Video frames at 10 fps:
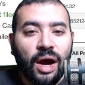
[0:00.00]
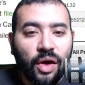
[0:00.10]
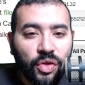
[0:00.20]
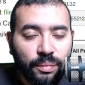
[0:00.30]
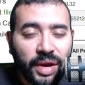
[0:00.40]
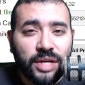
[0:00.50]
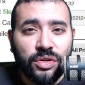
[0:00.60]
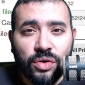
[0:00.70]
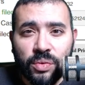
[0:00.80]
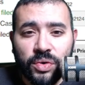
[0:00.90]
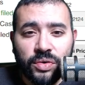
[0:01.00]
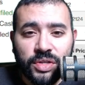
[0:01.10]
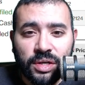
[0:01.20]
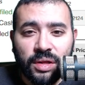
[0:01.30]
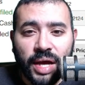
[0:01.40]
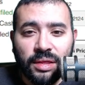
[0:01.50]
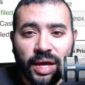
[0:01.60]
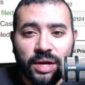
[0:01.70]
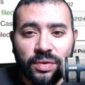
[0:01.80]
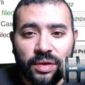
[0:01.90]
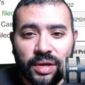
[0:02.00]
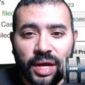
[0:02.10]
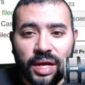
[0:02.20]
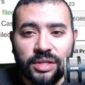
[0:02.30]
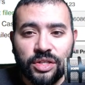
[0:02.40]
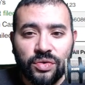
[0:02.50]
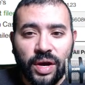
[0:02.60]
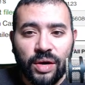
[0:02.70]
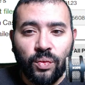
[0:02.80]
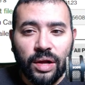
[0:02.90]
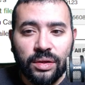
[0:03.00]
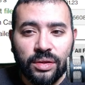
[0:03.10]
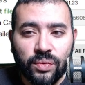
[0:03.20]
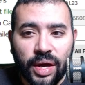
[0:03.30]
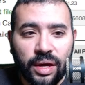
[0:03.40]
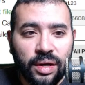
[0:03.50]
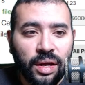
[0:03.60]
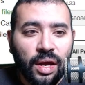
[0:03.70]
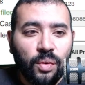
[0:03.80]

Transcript: Other major cryptos declined later in the day to trade well in the red,